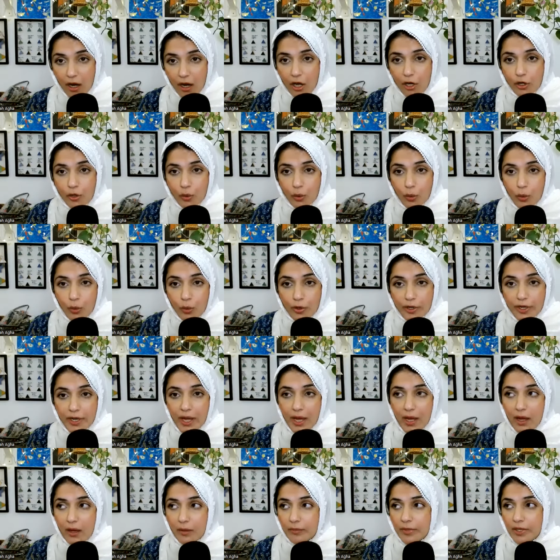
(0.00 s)
our own
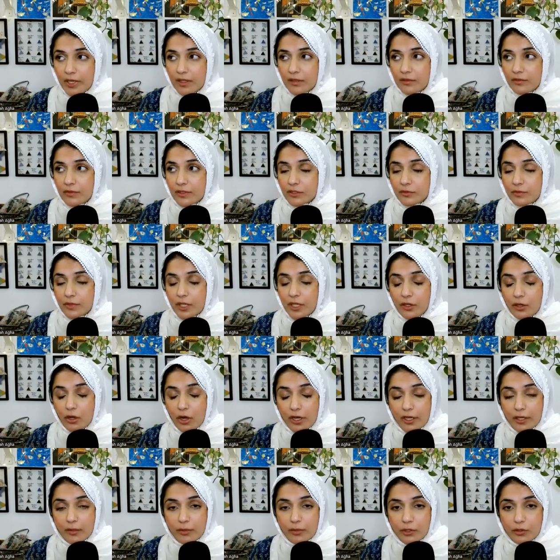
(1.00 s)
habits, which we are
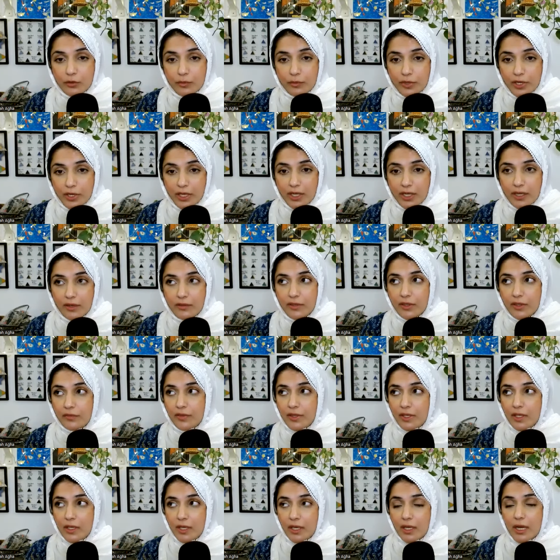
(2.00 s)
not able to break, and we
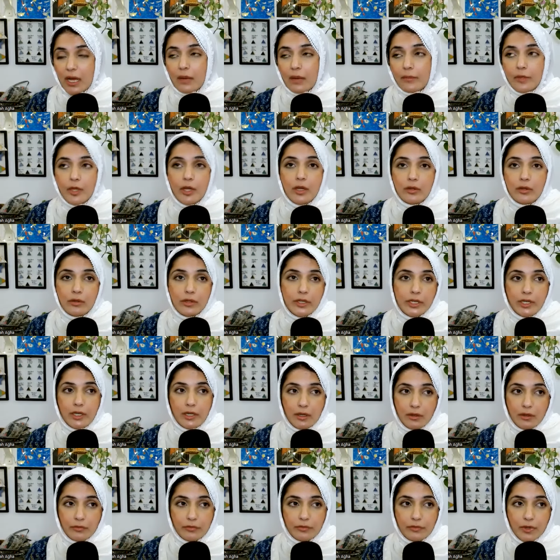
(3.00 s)
feel like I'm not good
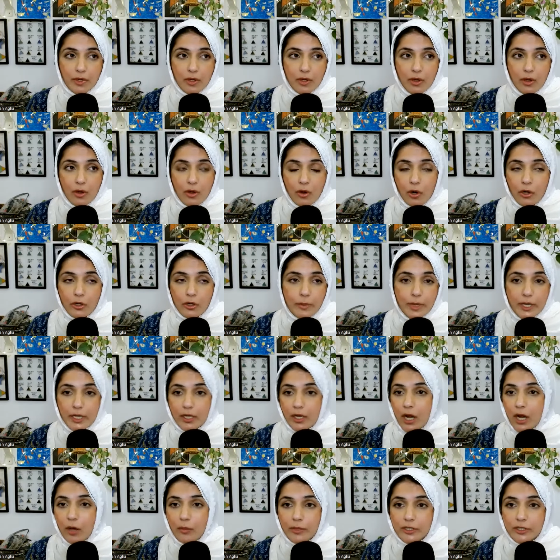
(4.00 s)
enough. Or no
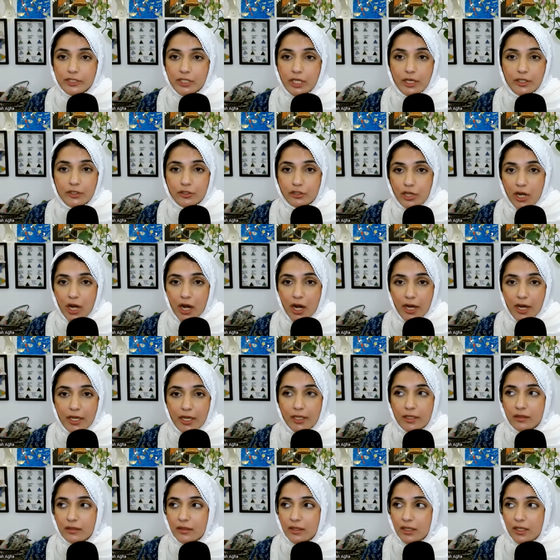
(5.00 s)
matter how much I
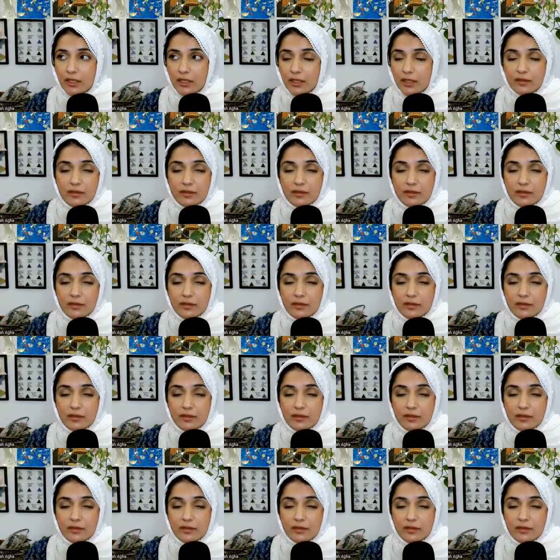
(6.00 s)
try, it